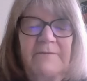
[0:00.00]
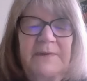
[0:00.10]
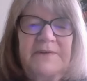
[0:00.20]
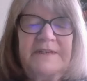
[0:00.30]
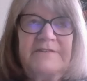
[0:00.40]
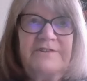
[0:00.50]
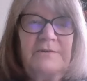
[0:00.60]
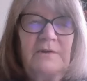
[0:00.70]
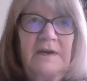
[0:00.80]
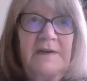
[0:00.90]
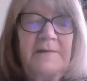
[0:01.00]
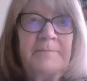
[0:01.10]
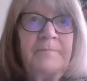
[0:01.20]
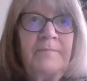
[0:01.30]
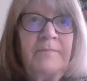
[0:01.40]
We were going to do our
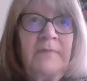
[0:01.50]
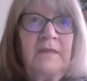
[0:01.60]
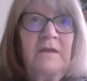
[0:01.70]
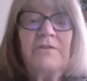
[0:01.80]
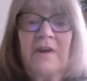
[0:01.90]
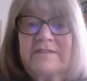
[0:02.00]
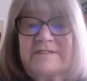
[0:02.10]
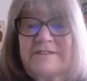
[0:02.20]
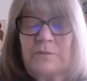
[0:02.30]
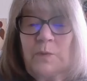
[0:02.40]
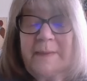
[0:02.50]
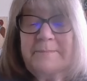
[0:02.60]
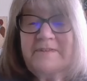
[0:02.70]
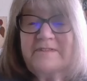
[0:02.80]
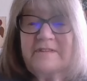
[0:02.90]
cross stitch
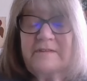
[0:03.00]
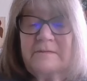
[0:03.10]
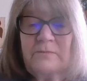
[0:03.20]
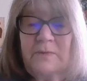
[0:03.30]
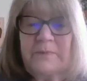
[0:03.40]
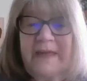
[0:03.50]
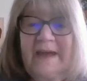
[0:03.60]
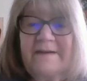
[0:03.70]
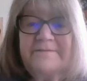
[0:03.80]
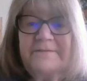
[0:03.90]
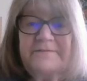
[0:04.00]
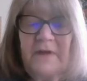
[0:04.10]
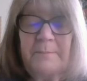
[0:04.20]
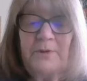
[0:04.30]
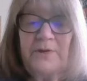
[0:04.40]
whips, what we have,
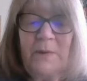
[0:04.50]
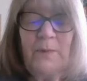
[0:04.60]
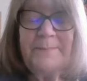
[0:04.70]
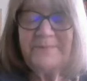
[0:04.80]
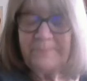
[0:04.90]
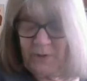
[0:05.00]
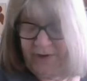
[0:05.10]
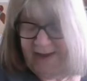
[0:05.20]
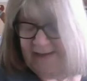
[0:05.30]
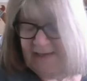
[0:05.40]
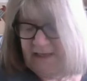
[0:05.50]
a whips parade,